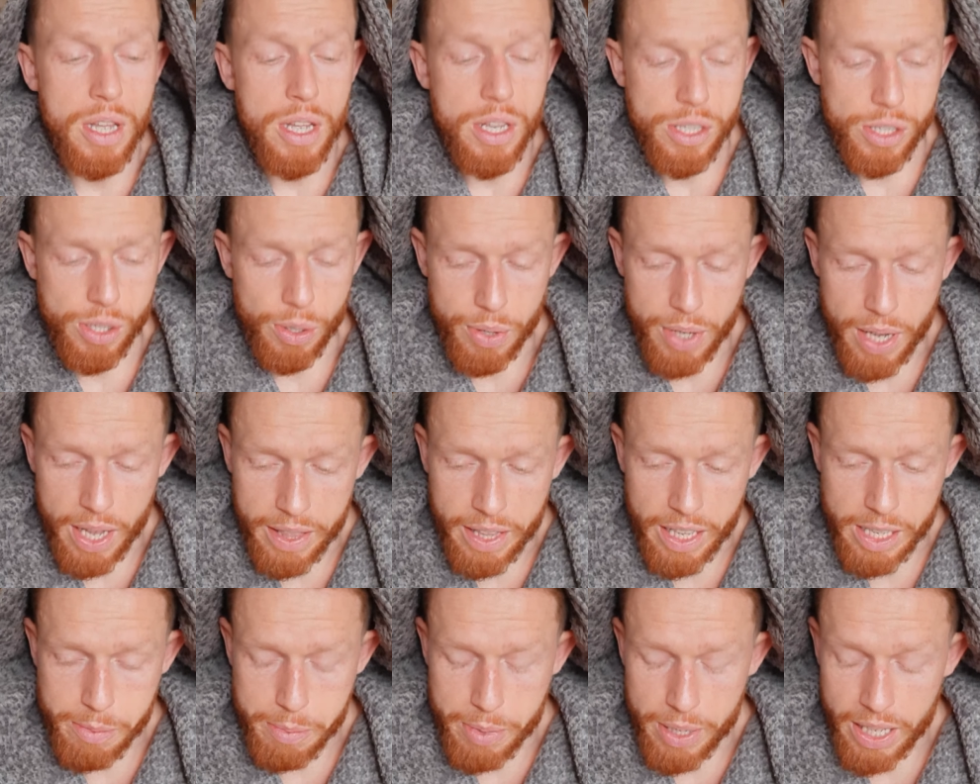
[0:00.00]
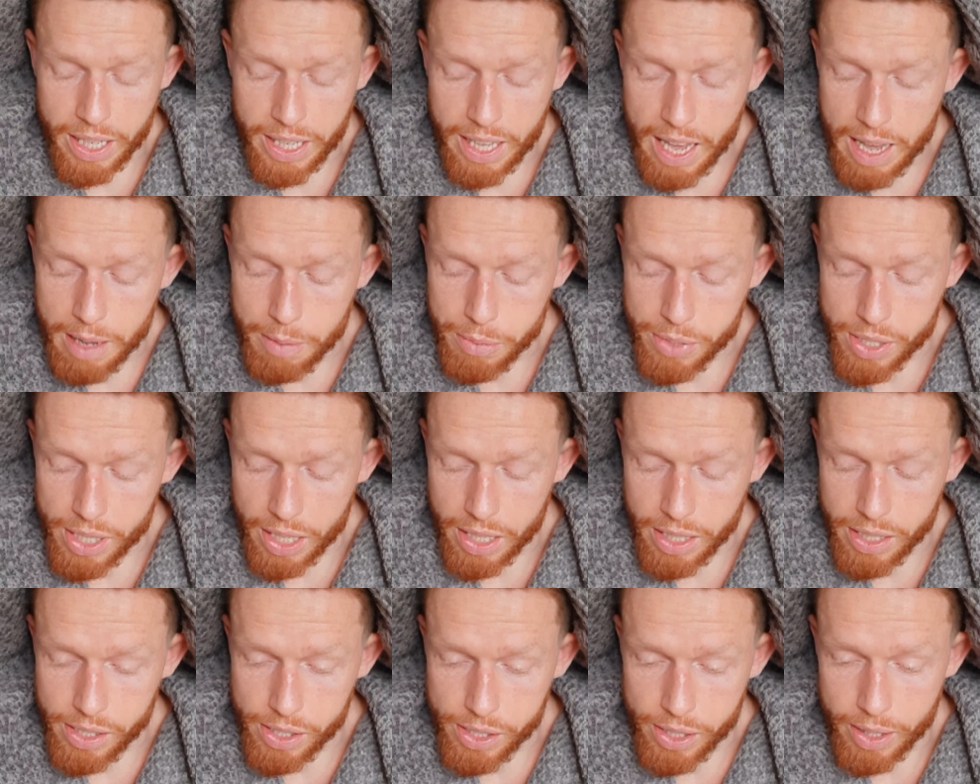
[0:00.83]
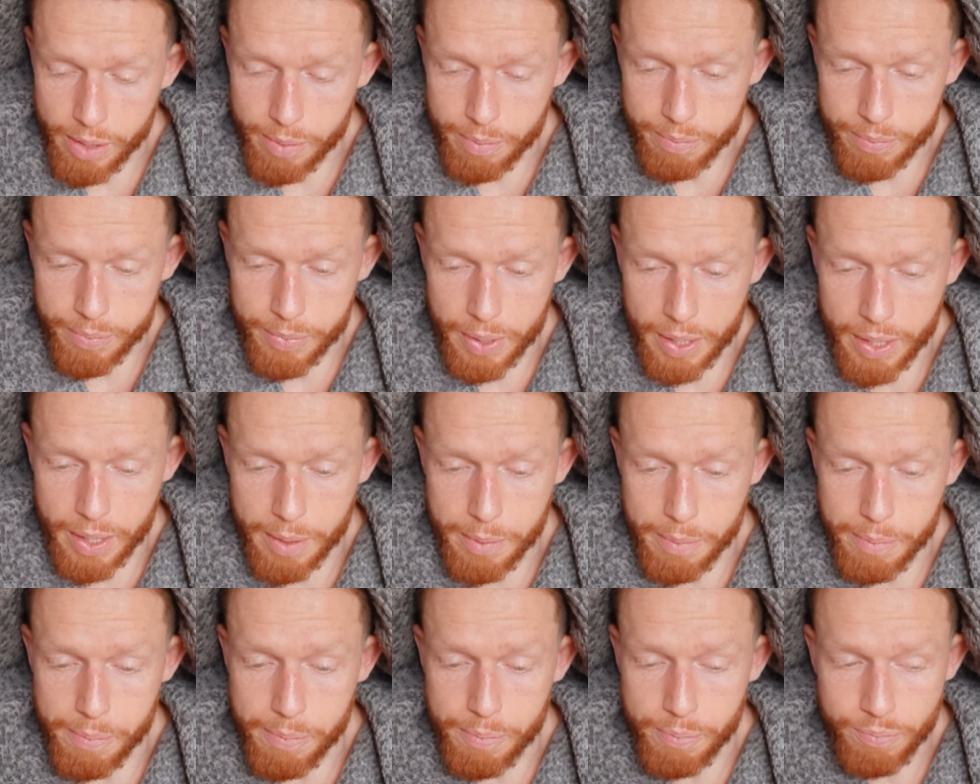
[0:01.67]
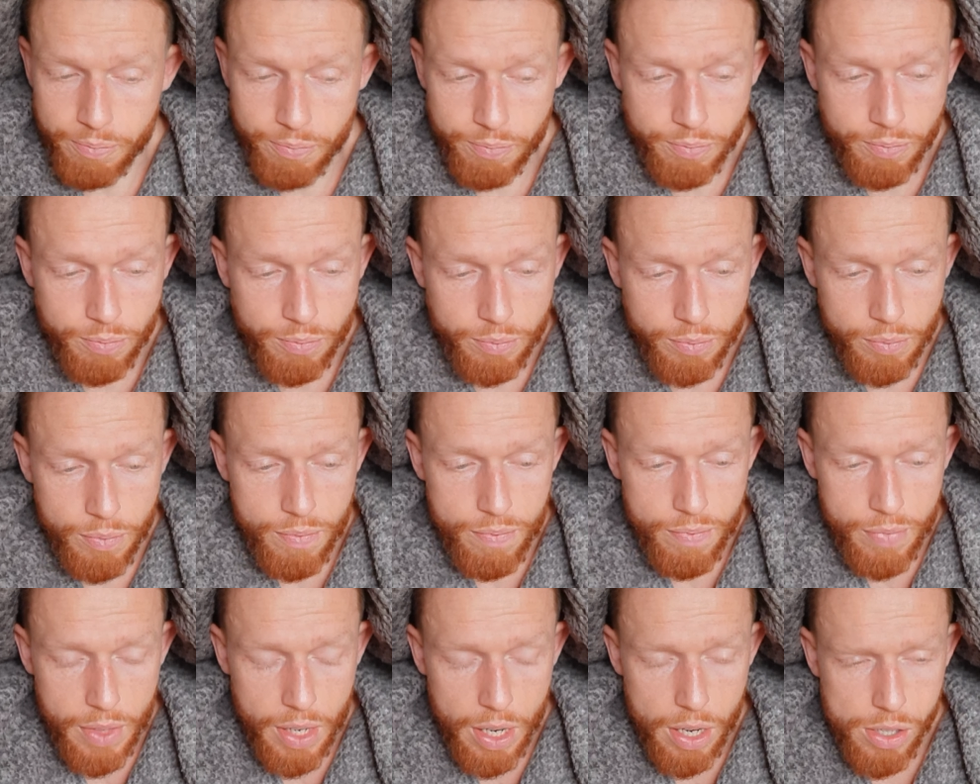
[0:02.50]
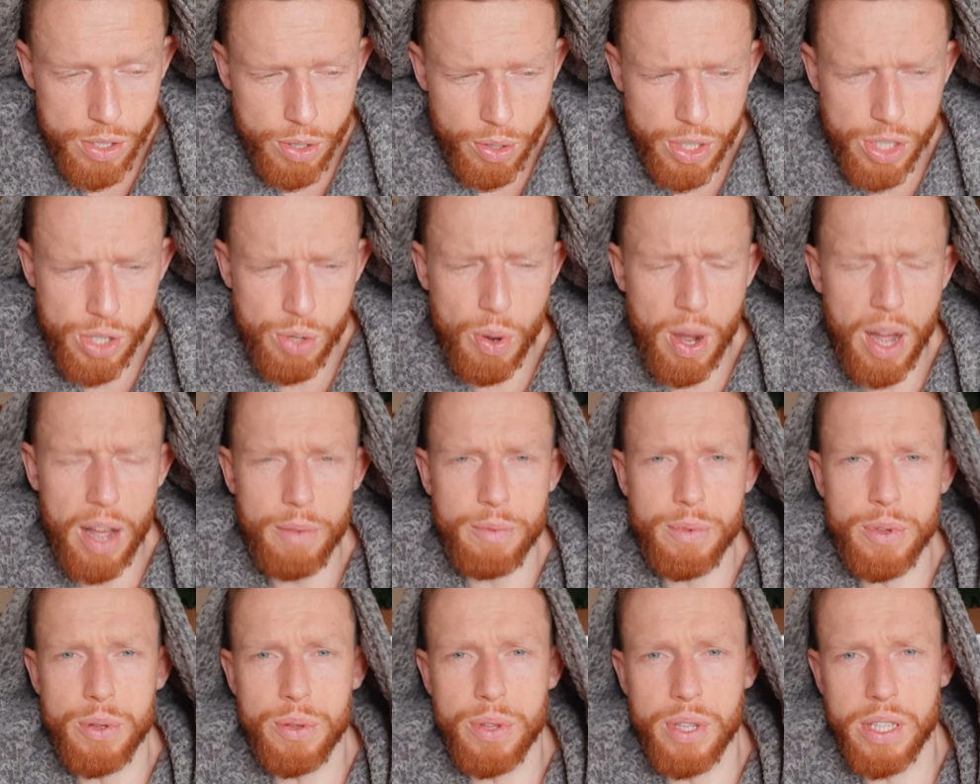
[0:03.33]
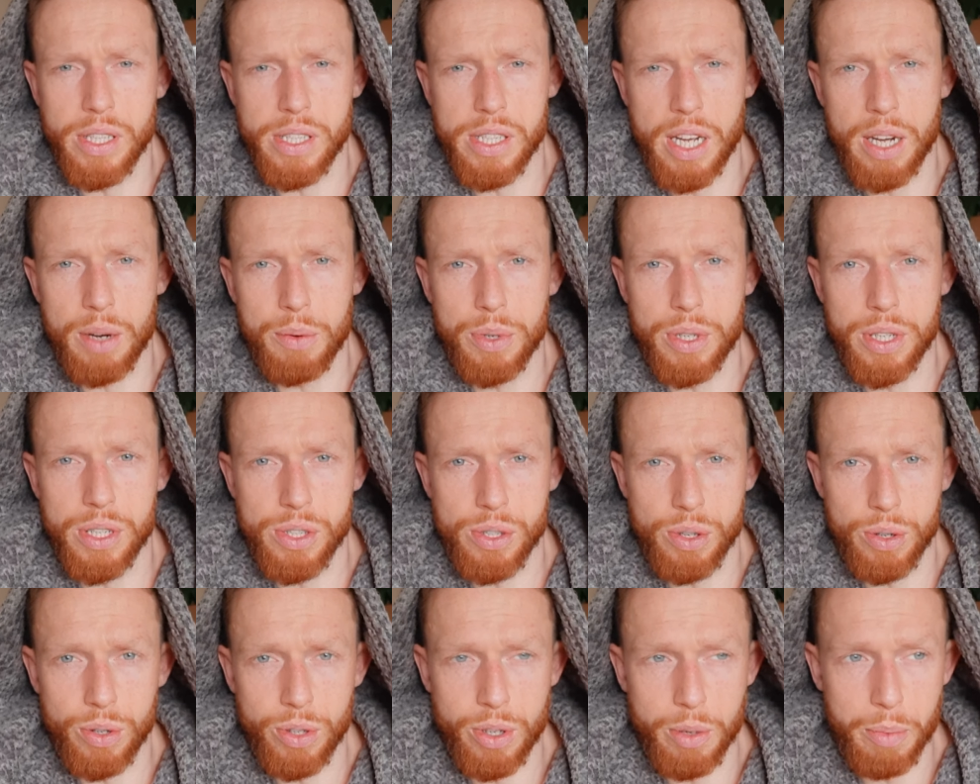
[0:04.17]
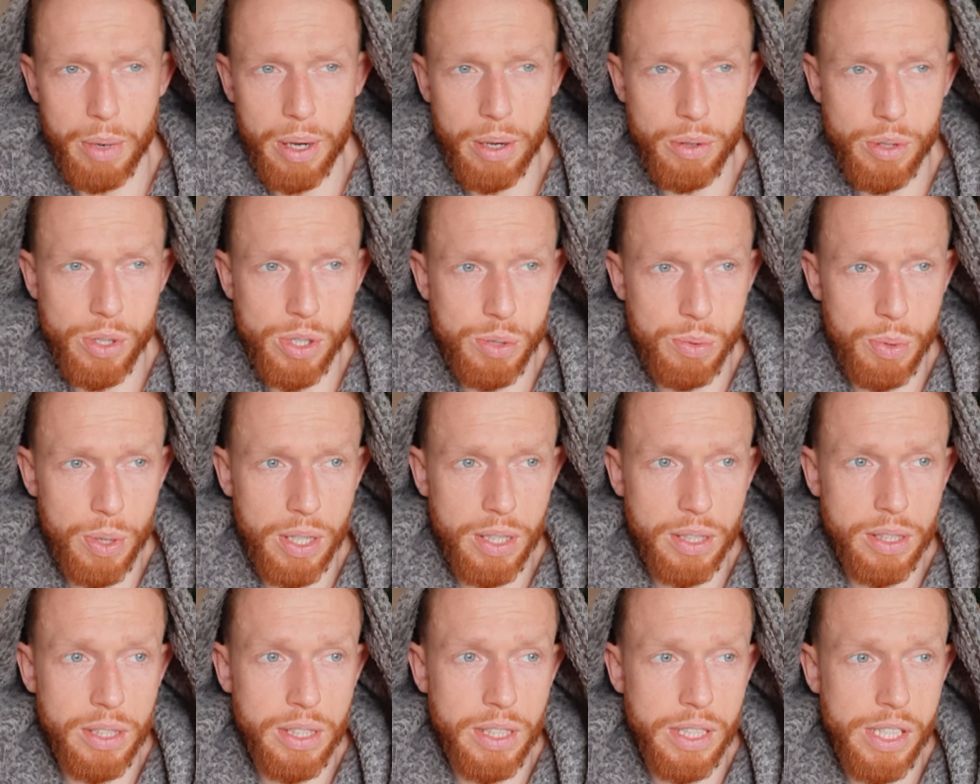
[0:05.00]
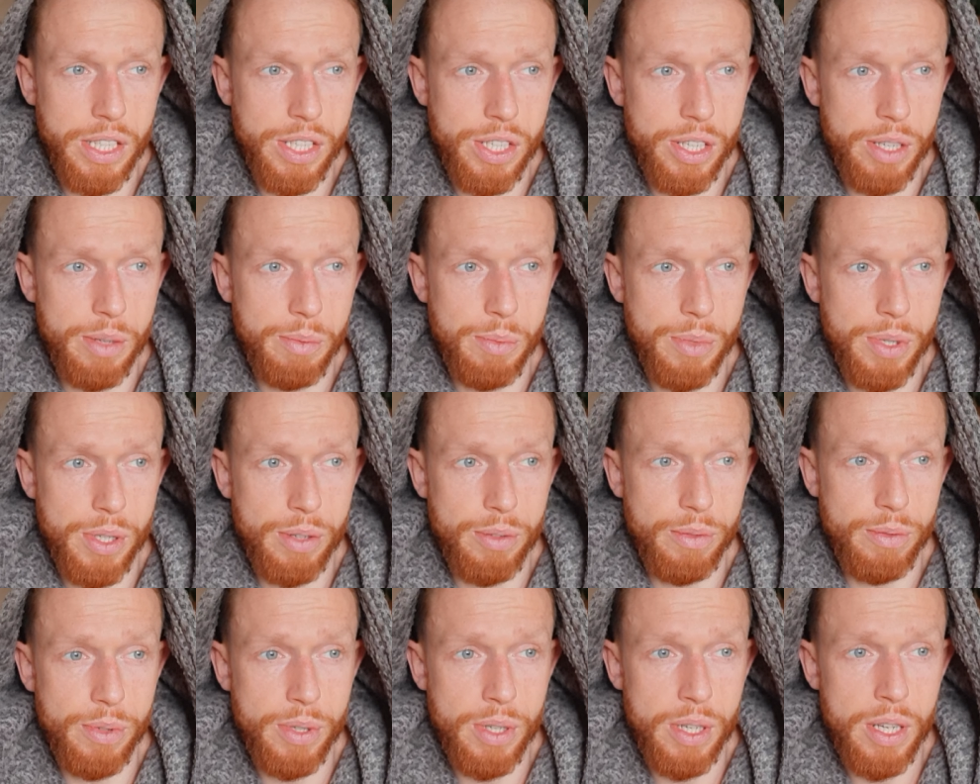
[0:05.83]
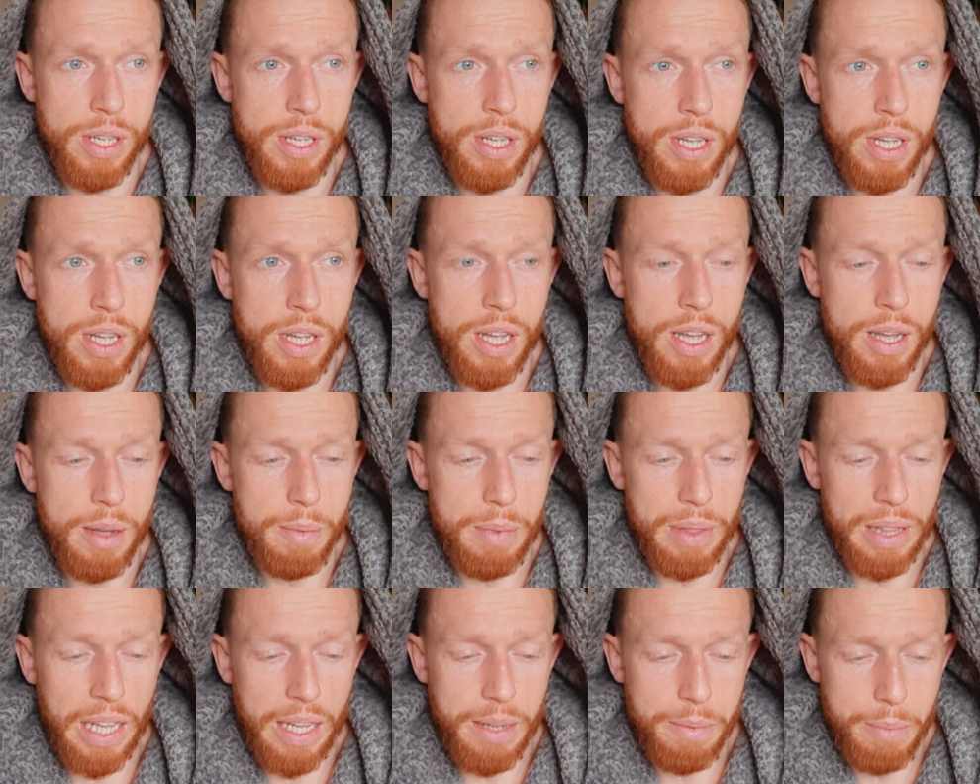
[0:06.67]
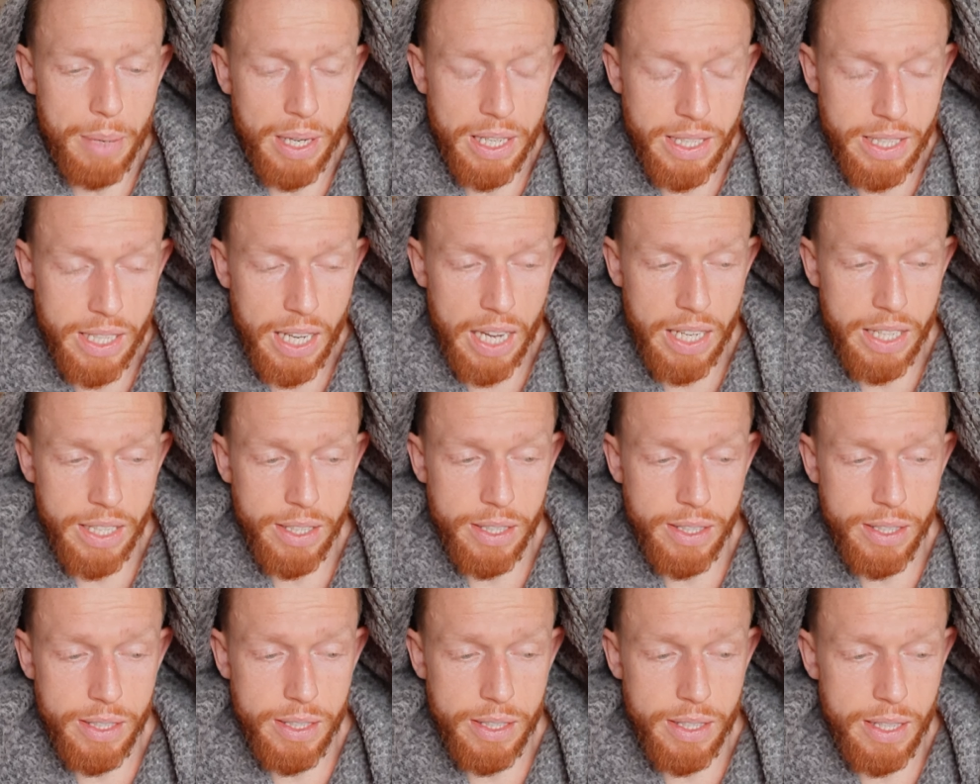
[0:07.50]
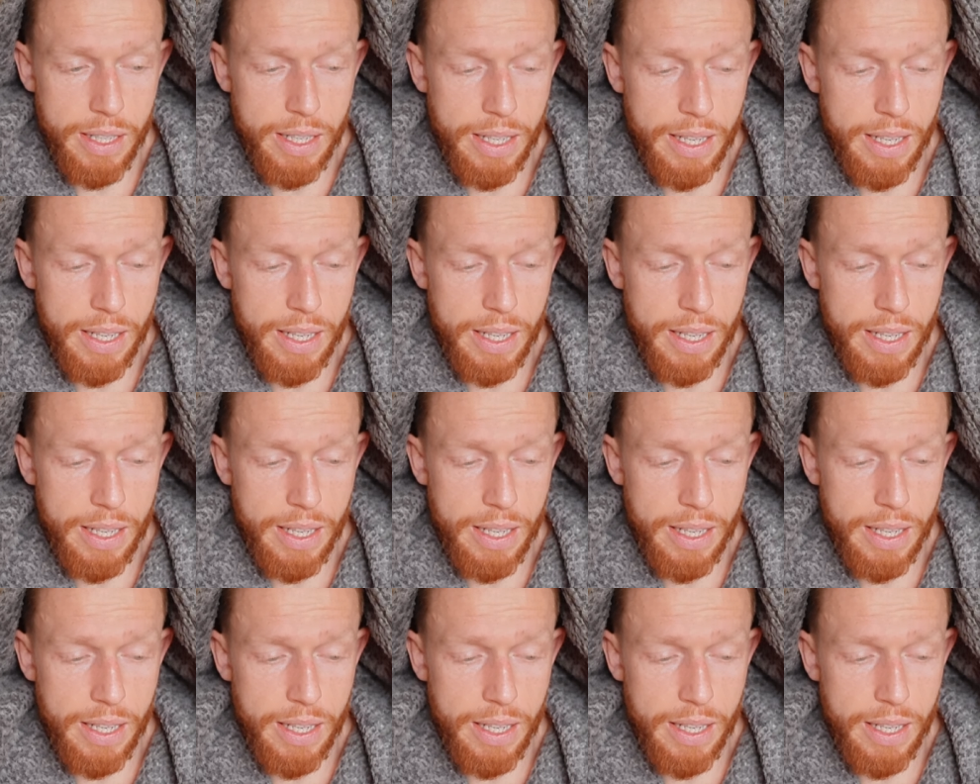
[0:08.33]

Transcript: So yeah, that's been a game changer. So there's quite a few things that I want to talk about as well in terms of like my diet,